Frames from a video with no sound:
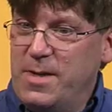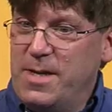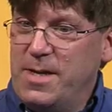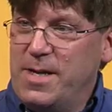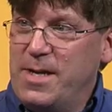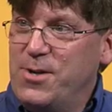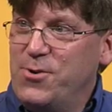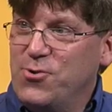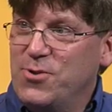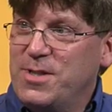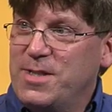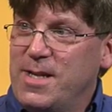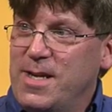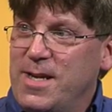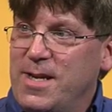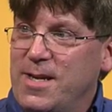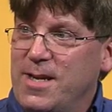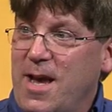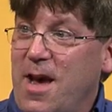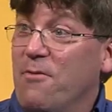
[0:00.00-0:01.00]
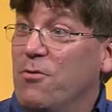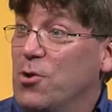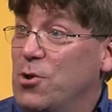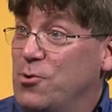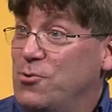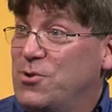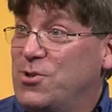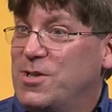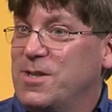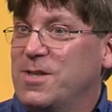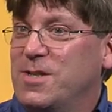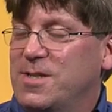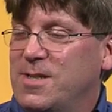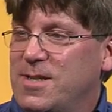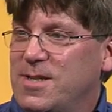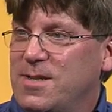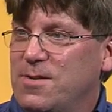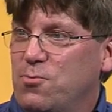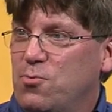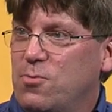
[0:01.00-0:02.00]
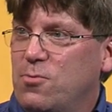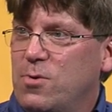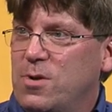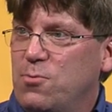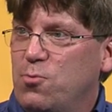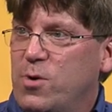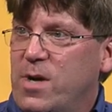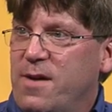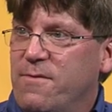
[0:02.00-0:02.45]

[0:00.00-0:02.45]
an interesting evolution. When